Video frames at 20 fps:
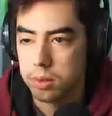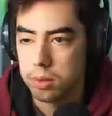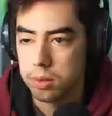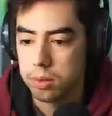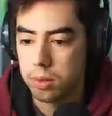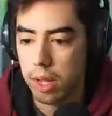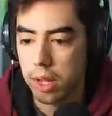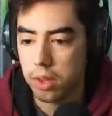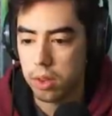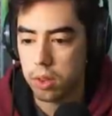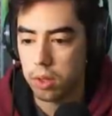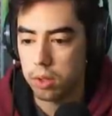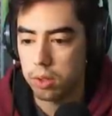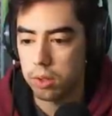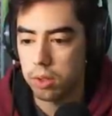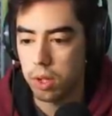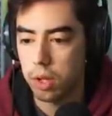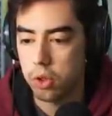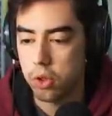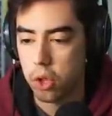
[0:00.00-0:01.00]
Nice
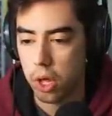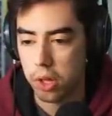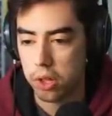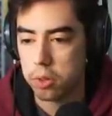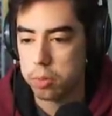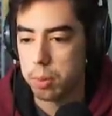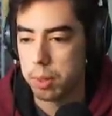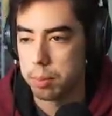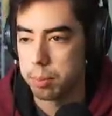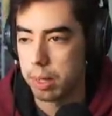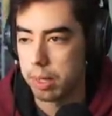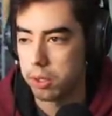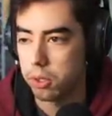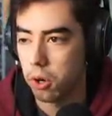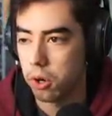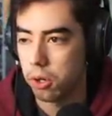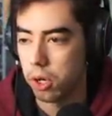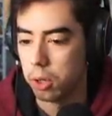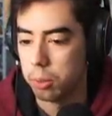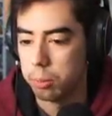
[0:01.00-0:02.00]
adjustment by
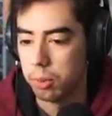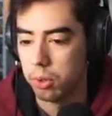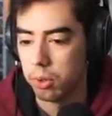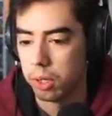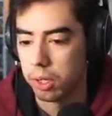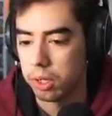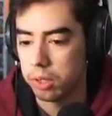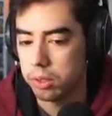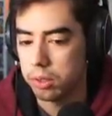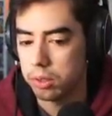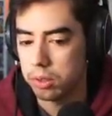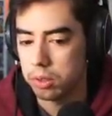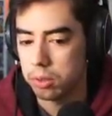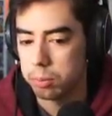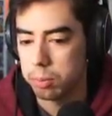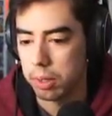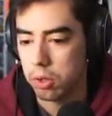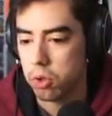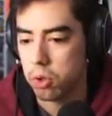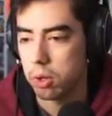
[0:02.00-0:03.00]
Darnell Mooney to
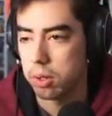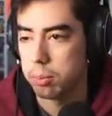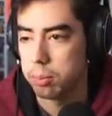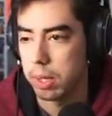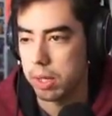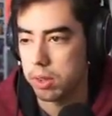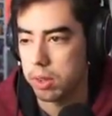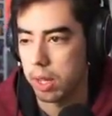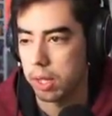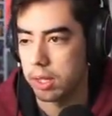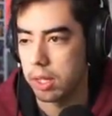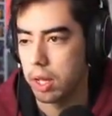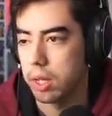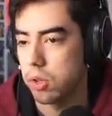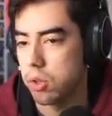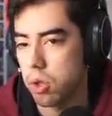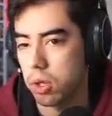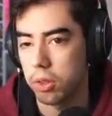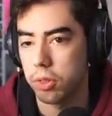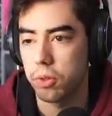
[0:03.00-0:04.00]
make sure he makes that
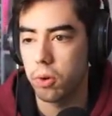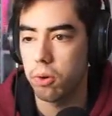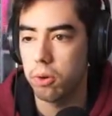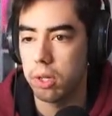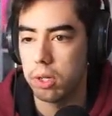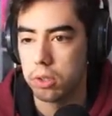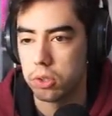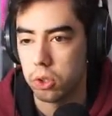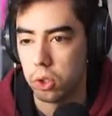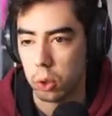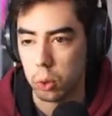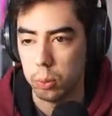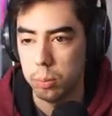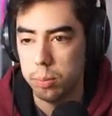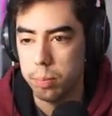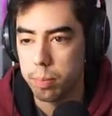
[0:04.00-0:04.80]
catch. Third and two.